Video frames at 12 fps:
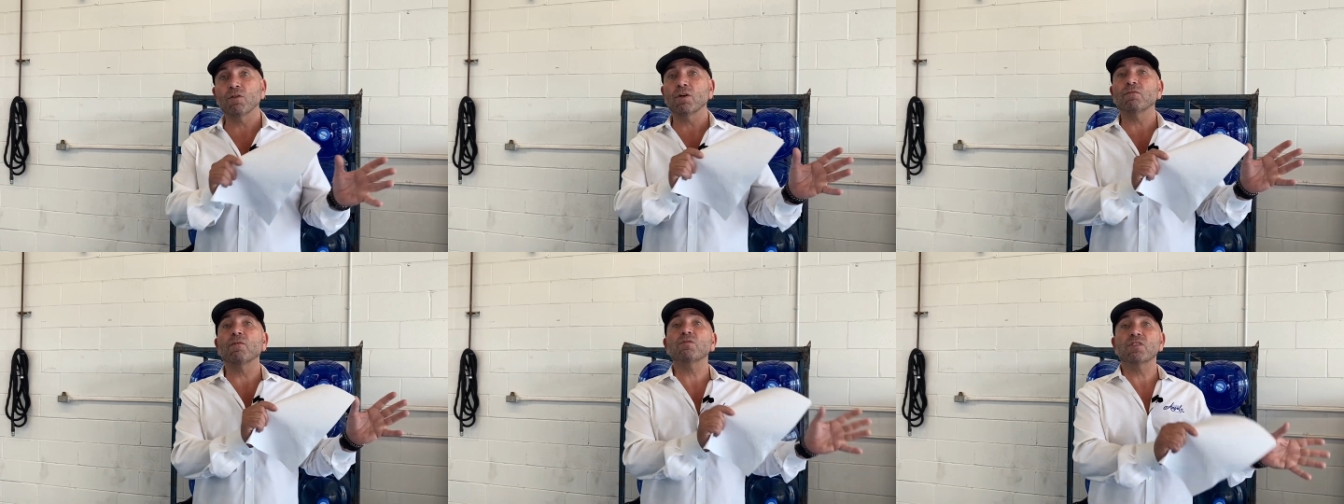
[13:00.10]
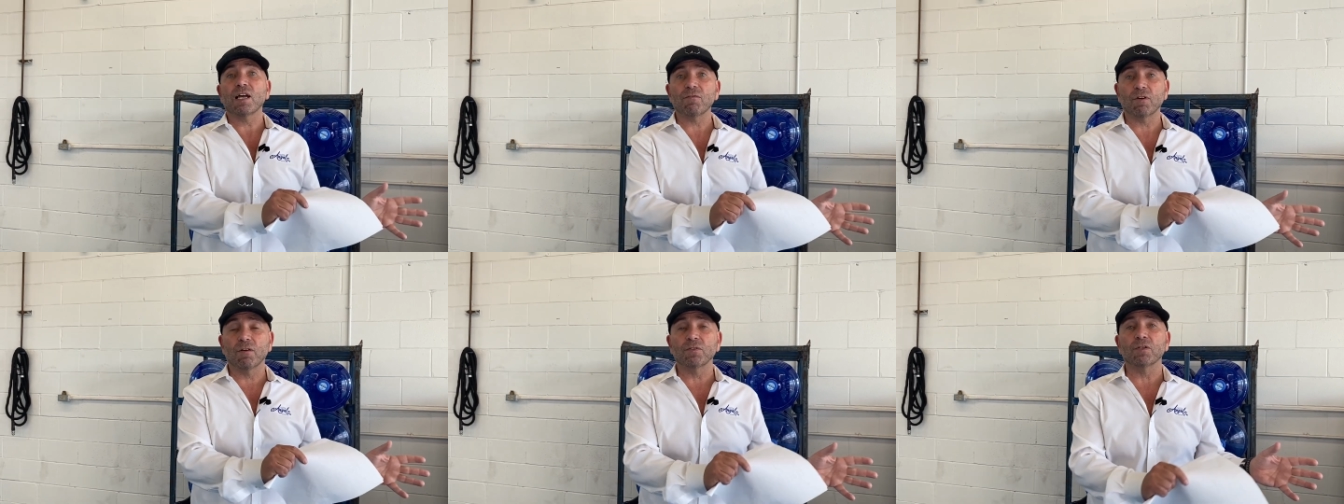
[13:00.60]
learned from
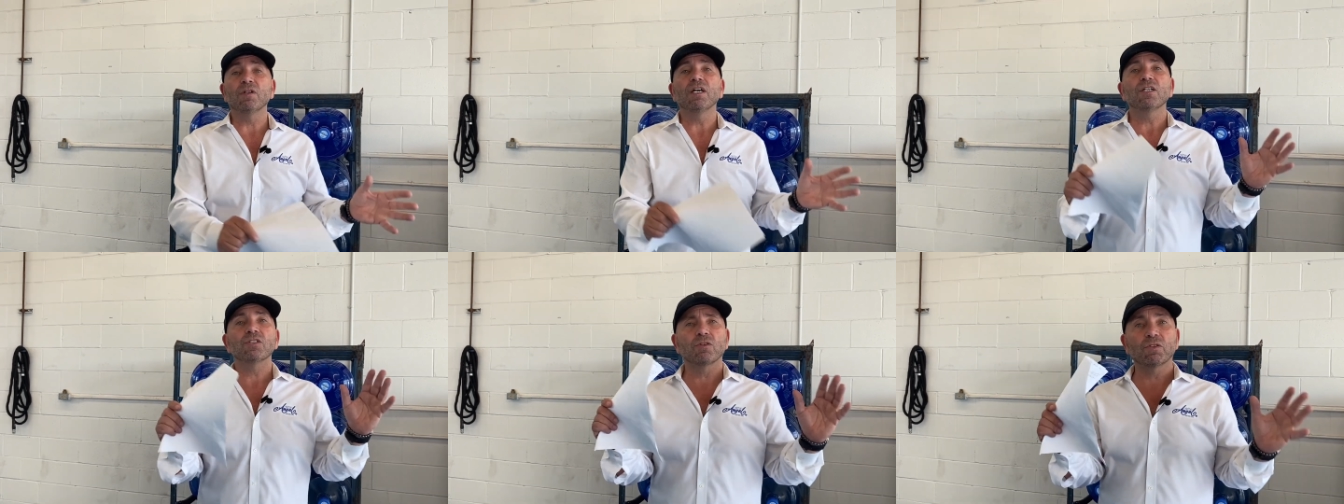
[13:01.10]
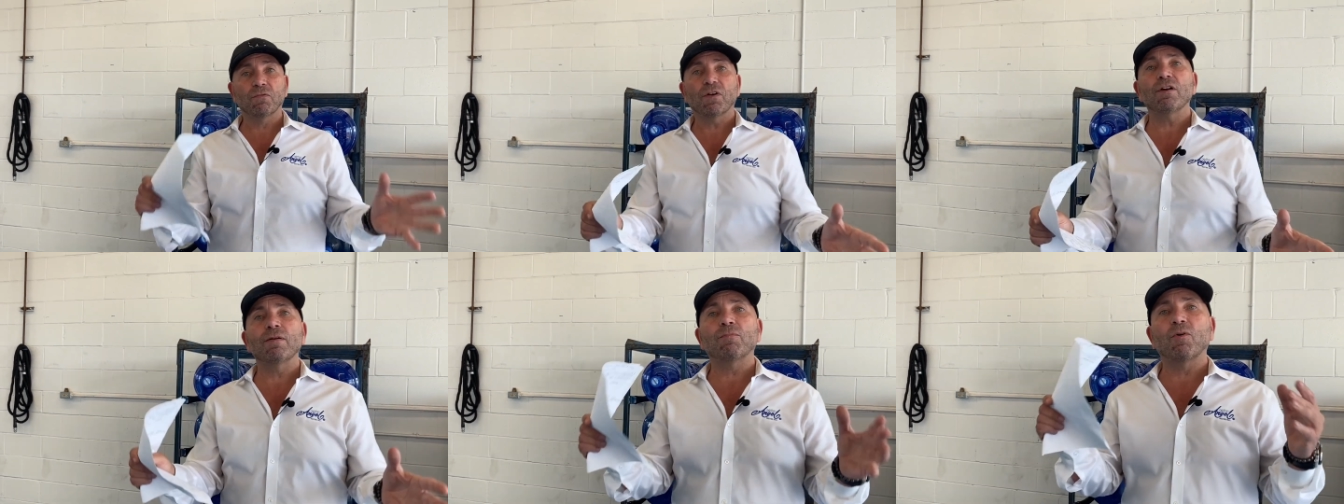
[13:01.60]
several of you. So it's
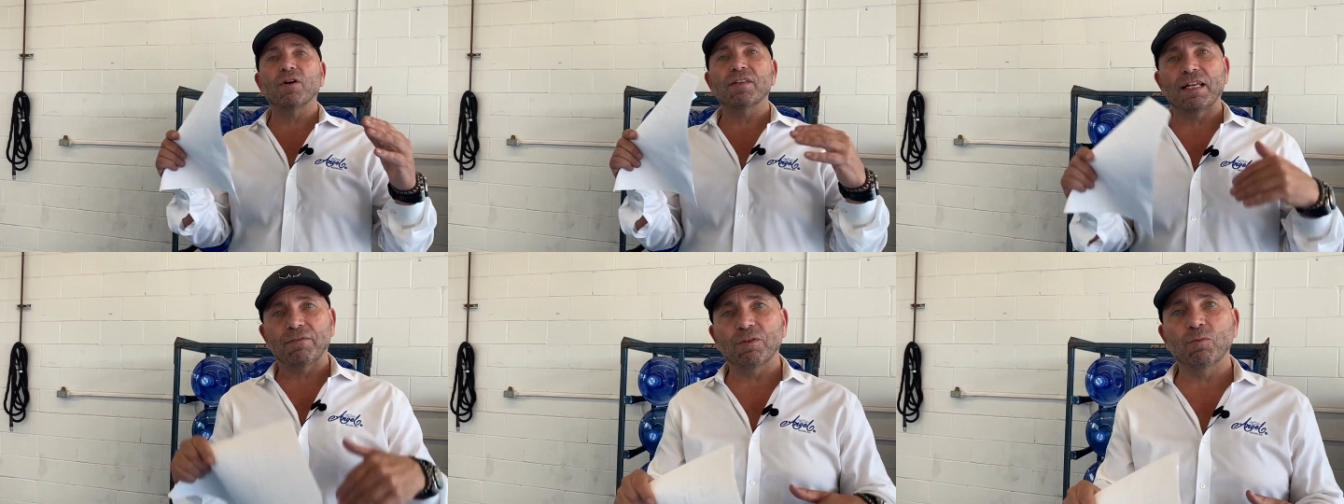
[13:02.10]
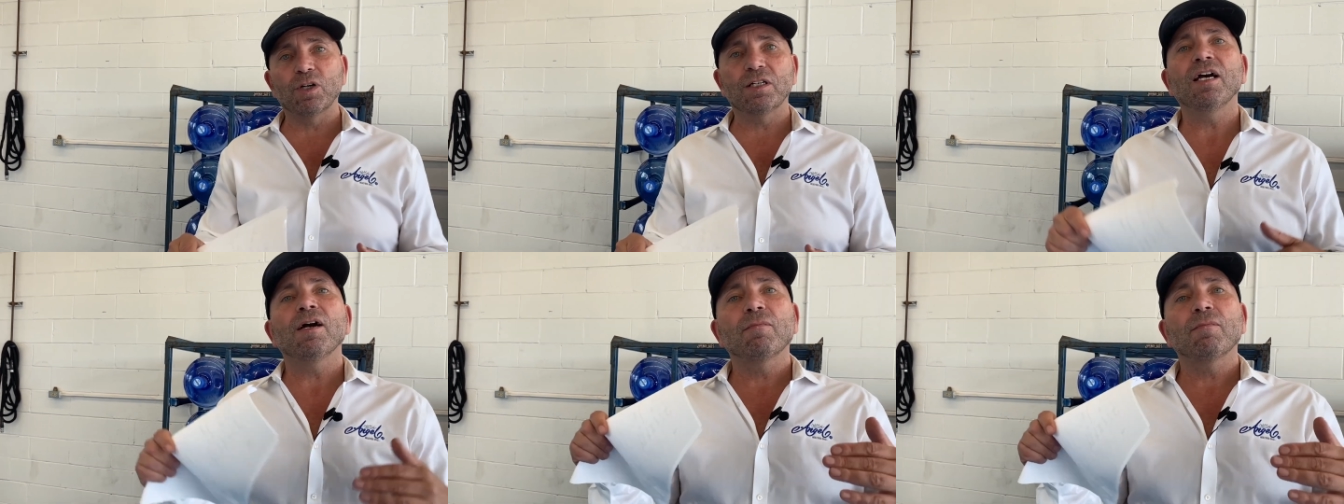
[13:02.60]
very important that if you would,